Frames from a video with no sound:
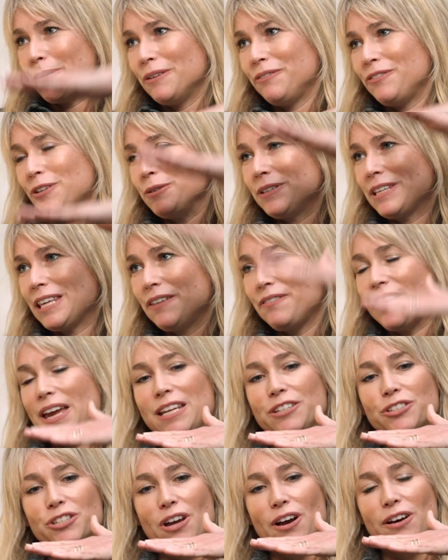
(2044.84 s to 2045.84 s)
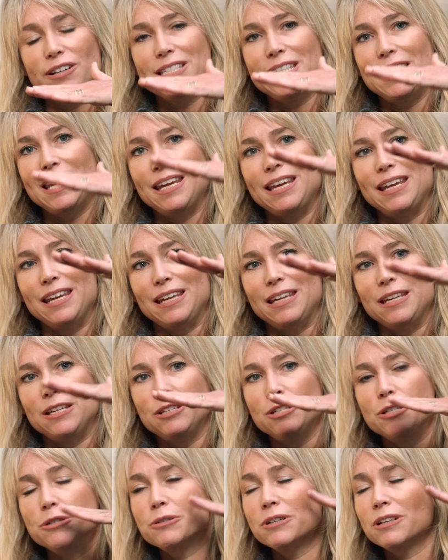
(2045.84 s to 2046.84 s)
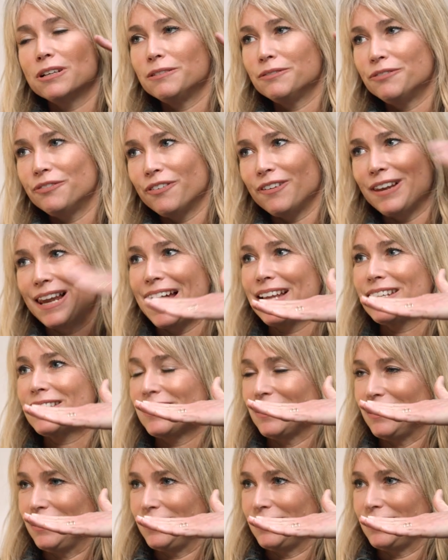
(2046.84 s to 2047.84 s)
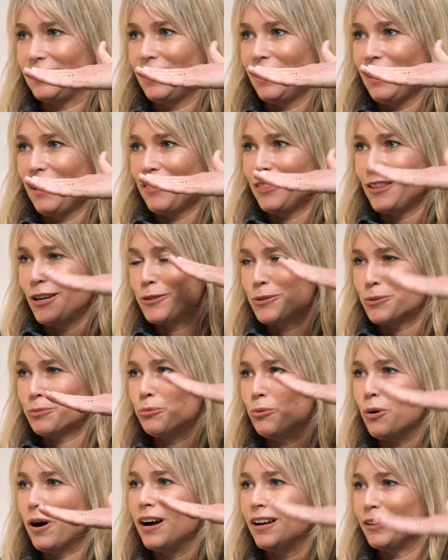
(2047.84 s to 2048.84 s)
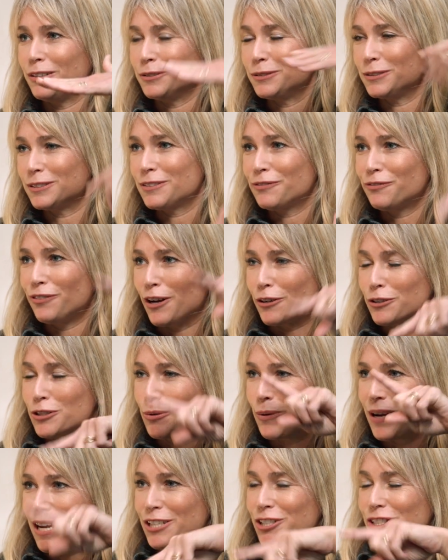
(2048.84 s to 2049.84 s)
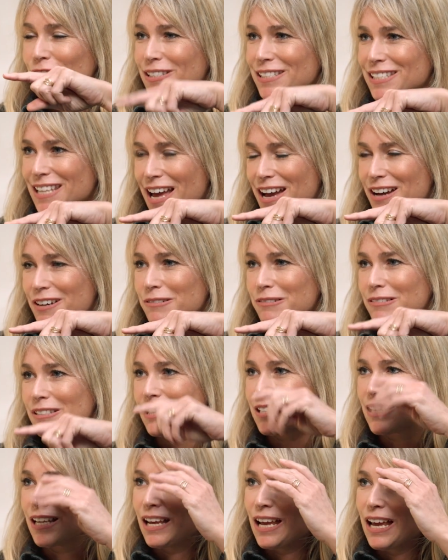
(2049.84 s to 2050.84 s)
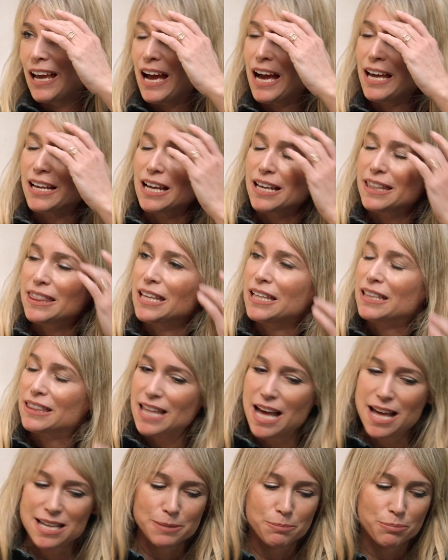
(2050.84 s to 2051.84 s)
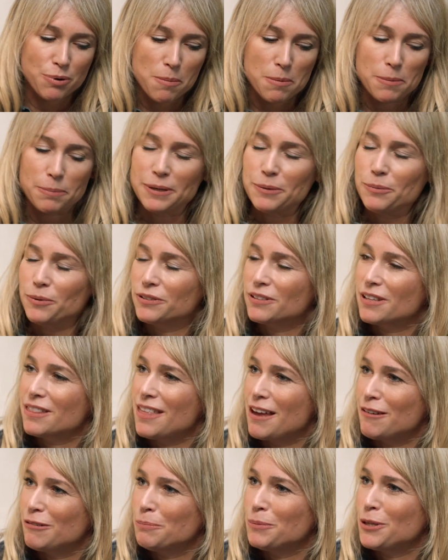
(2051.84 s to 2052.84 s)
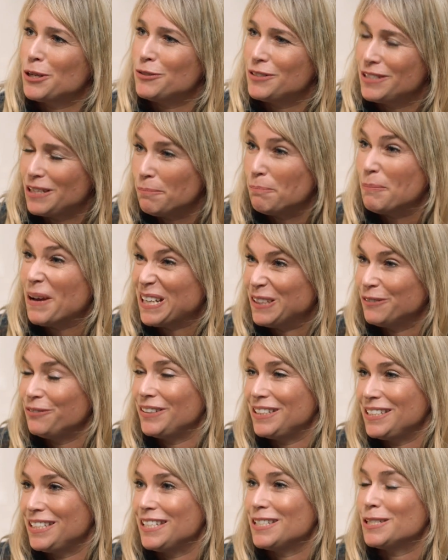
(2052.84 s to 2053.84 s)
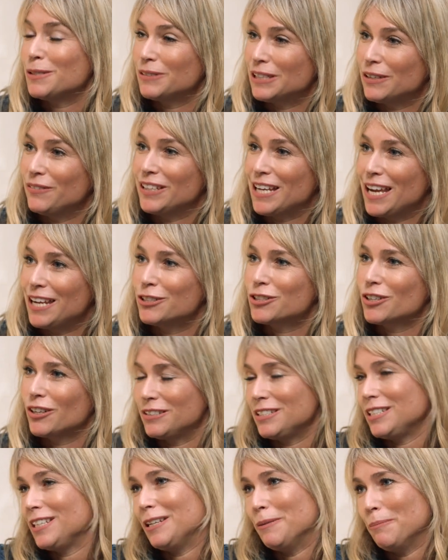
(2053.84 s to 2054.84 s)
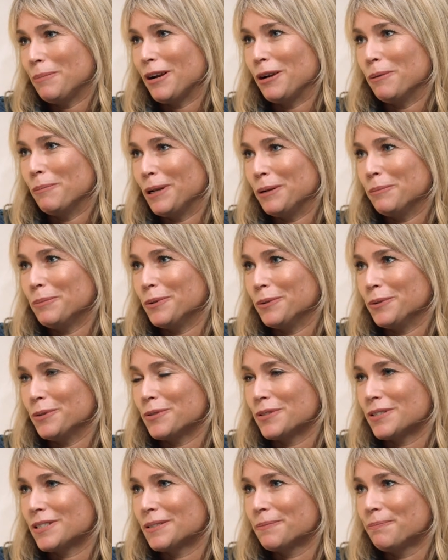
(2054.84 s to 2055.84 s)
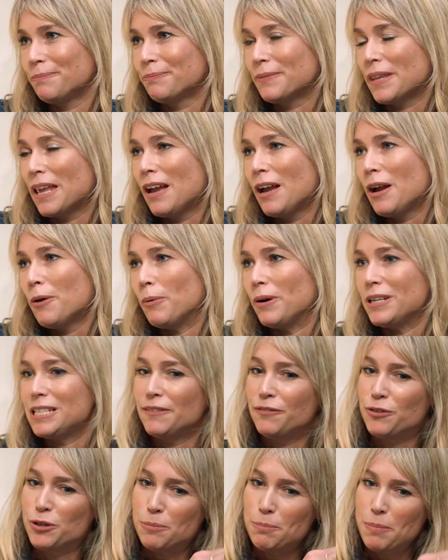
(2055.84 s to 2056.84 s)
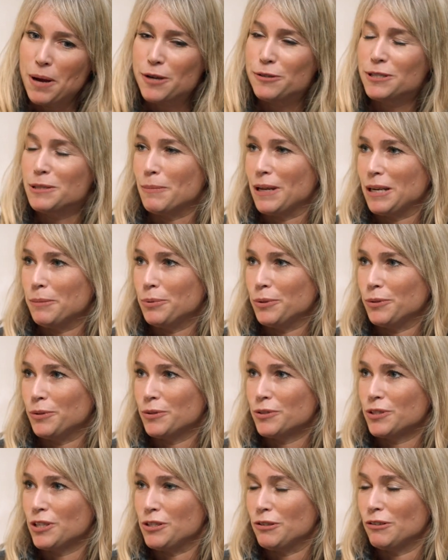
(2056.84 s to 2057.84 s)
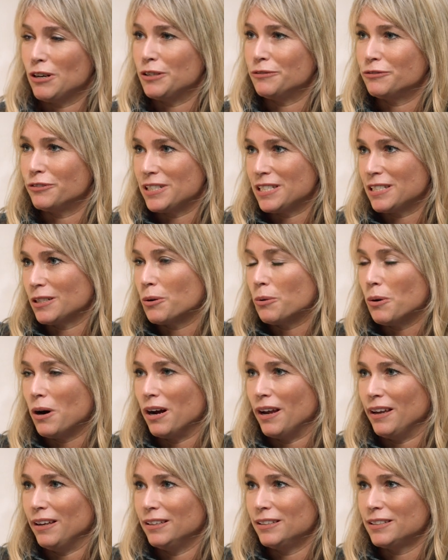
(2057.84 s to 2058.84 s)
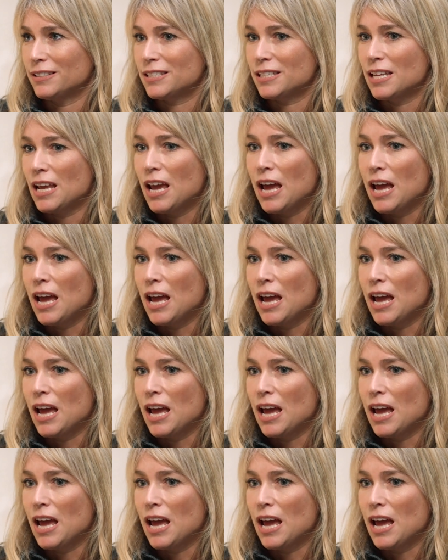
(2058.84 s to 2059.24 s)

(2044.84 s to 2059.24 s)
if you give HRT, you can flatten those wild fluctuations out. Yeah. And I think that's probably what the therapeutic benefit is of giving HRT in perimenopause. Yes. Whereas if you're postmenopause and your ovaries are quiet